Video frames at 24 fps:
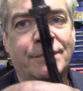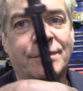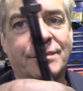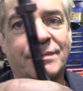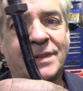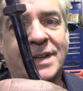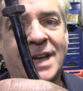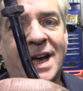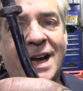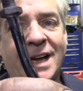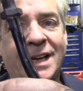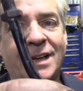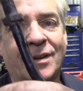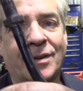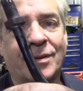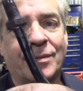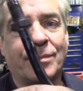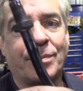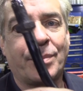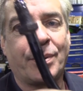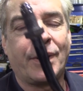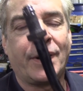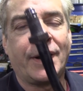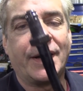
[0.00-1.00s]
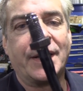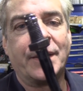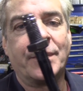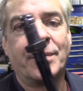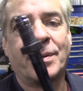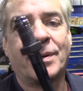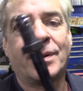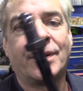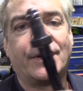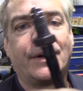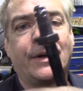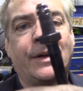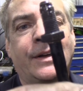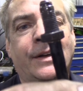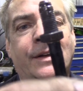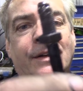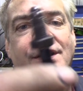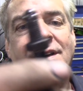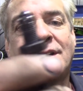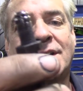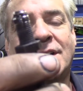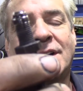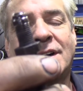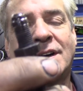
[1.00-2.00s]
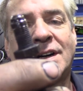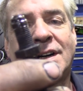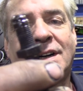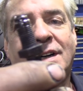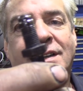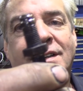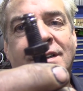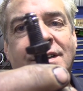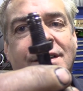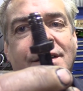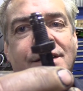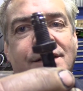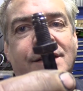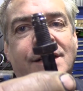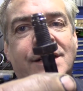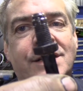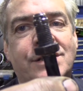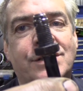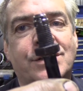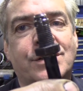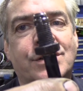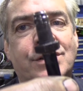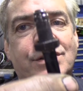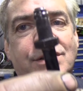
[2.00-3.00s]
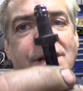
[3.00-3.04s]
nylon pipe, and this just,